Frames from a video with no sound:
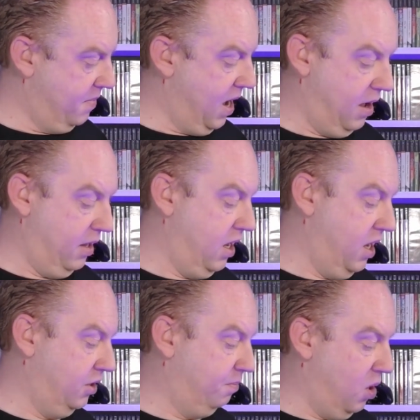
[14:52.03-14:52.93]
But it
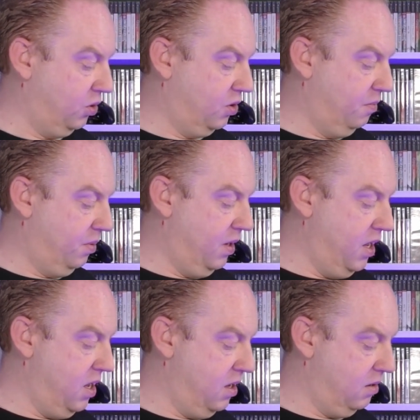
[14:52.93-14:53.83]
is box
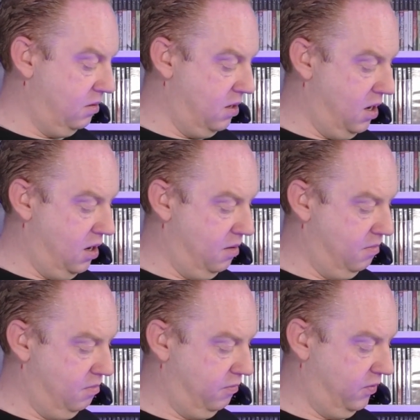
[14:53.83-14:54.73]
complete.
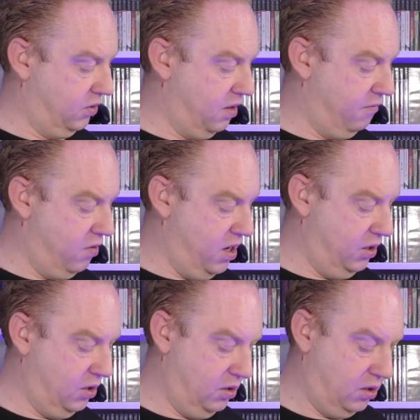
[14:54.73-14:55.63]
Um, for some
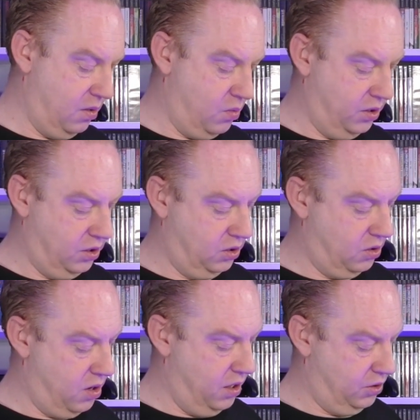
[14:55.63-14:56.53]
reason, someone's
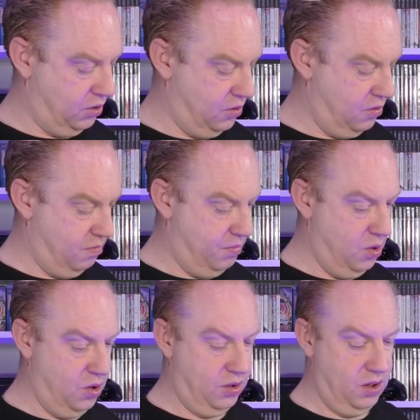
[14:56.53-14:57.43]
decided to
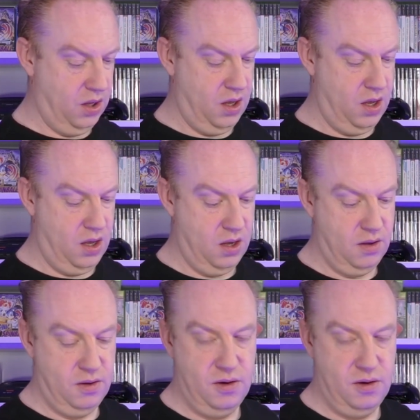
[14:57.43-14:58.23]
put the,